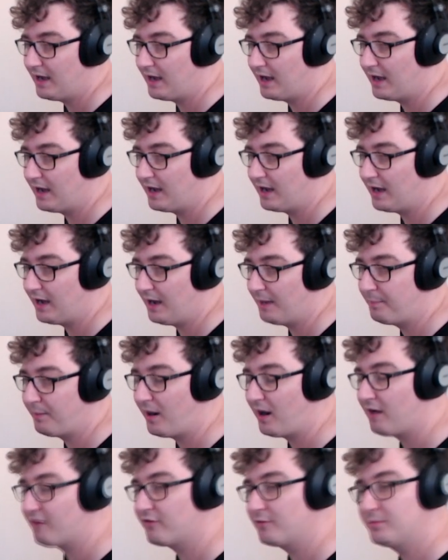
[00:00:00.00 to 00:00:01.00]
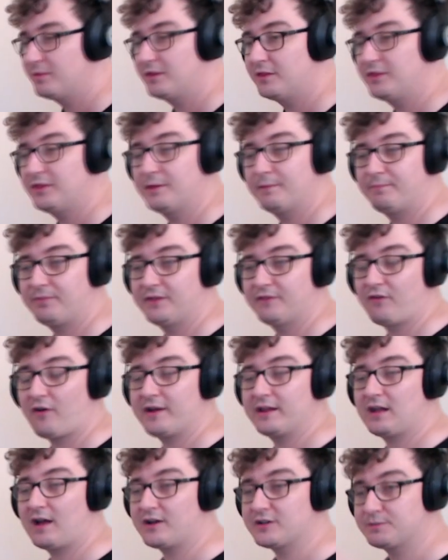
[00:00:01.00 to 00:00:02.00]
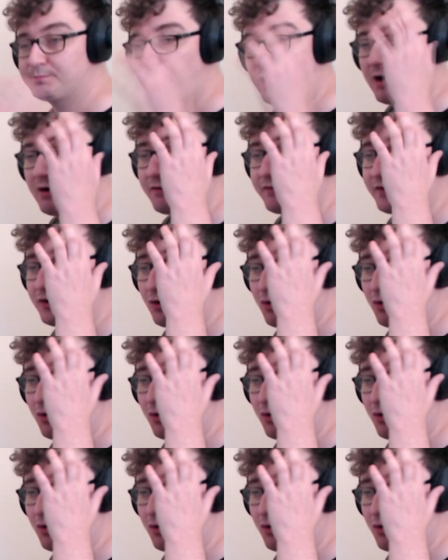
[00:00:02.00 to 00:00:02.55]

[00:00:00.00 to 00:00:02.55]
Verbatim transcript: Uh, apart from the, the very last bar of